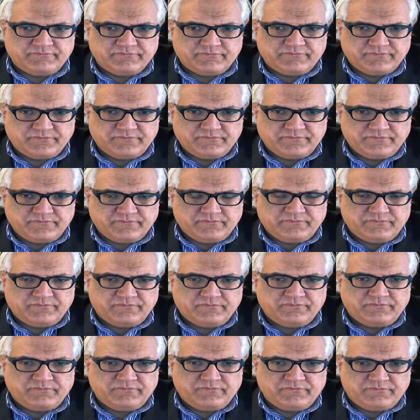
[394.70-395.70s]

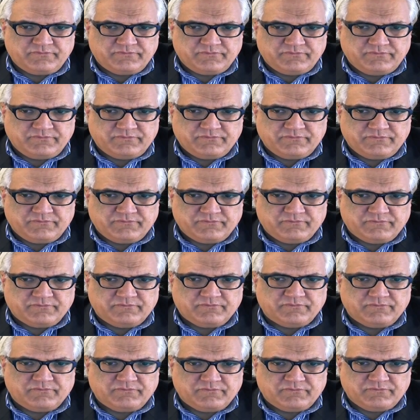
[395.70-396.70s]

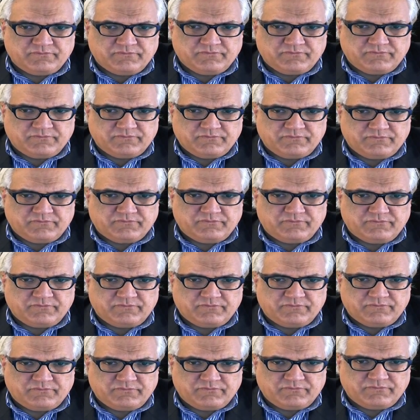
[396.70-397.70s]

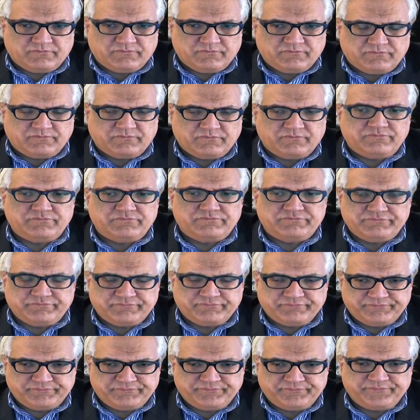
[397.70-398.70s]

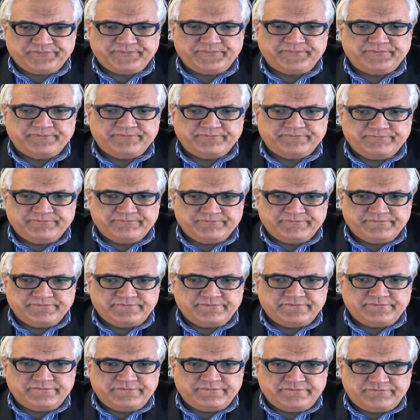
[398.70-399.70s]

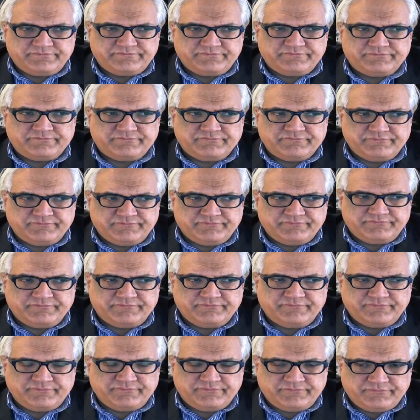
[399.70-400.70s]

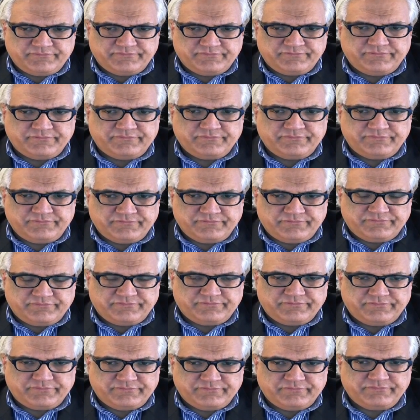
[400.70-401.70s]

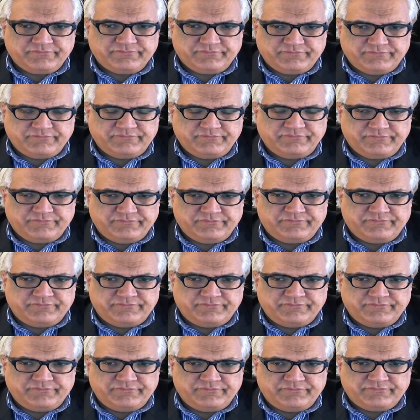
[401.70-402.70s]
[no speech]